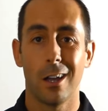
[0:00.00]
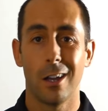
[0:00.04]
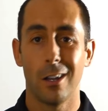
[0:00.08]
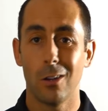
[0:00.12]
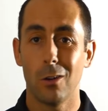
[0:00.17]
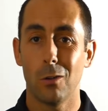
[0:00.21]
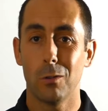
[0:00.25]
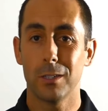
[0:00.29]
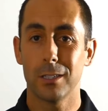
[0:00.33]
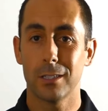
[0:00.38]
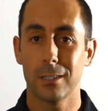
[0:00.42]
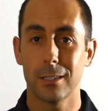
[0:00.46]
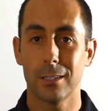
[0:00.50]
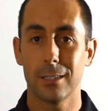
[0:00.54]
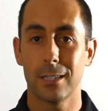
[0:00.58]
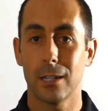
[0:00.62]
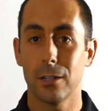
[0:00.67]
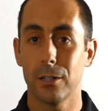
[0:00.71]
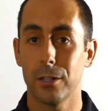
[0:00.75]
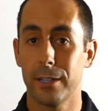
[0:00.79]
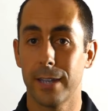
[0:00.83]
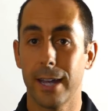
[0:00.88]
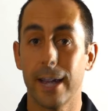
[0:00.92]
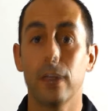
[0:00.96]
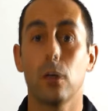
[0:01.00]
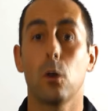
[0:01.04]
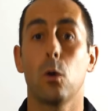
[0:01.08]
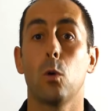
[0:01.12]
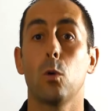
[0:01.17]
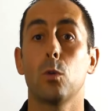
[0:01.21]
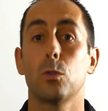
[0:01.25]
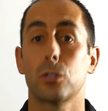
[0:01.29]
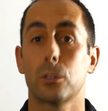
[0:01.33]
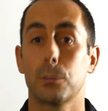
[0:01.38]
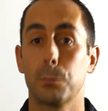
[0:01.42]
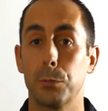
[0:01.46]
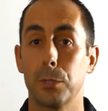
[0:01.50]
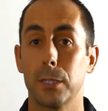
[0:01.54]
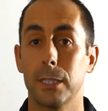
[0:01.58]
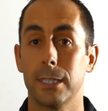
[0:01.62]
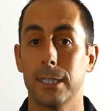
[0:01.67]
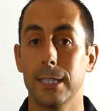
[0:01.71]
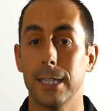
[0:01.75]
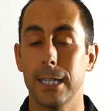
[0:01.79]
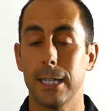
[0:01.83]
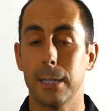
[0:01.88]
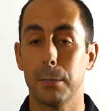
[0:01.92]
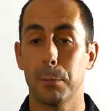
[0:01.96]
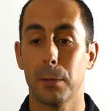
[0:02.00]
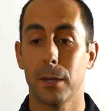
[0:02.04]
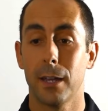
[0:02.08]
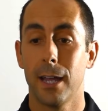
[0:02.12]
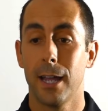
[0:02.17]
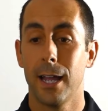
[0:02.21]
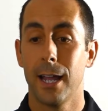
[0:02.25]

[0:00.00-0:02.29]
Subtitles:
No, he's going to tell you that hole is pretty deep,